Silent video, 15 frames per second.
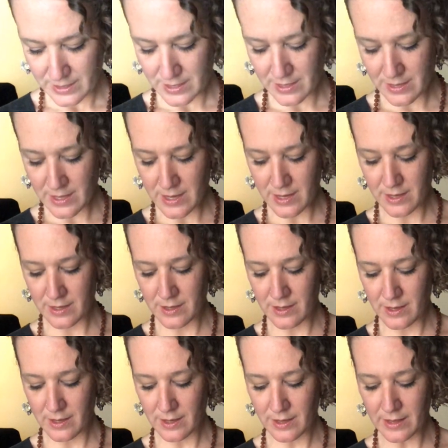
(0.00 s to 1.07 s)
And
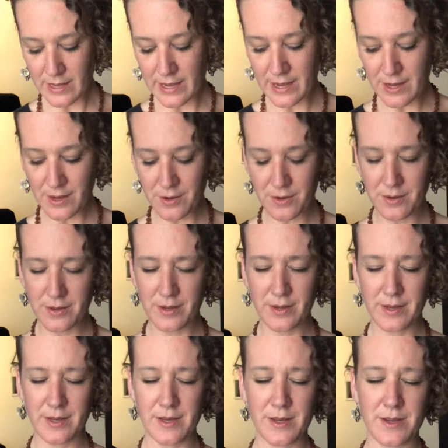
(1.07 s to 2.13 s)
then allow
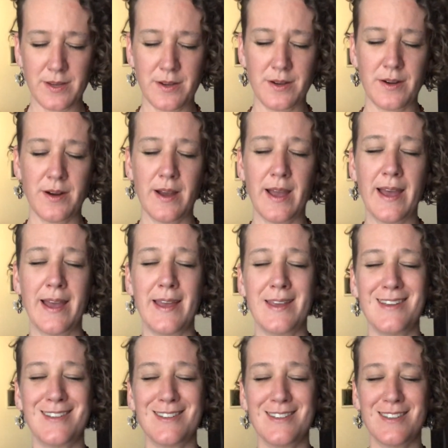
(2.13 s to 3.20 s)
your
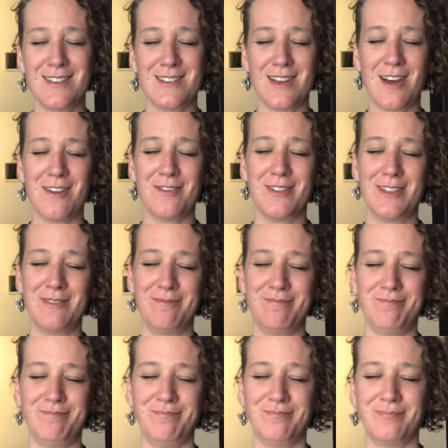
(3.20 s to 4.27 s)
eyes to
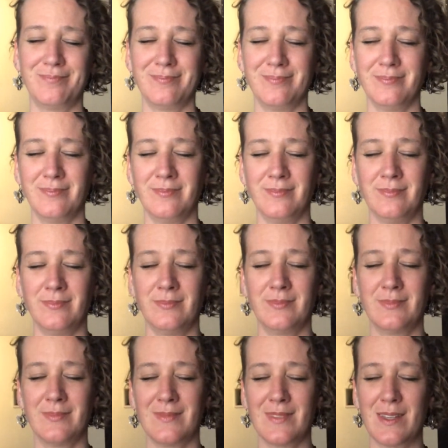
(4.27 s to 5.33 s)
soften
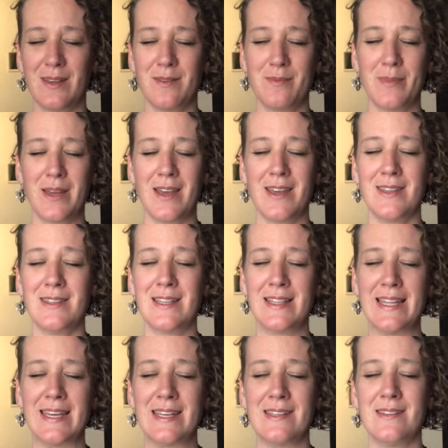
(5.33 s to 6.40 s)
behind the
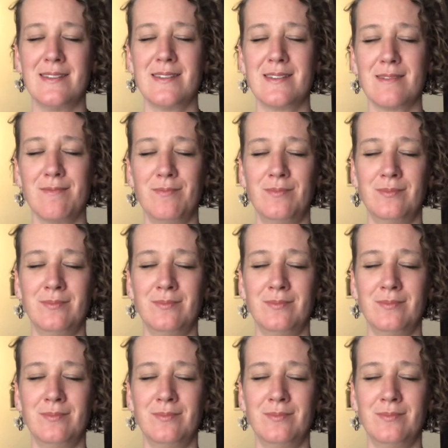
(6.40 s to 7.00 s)
lids.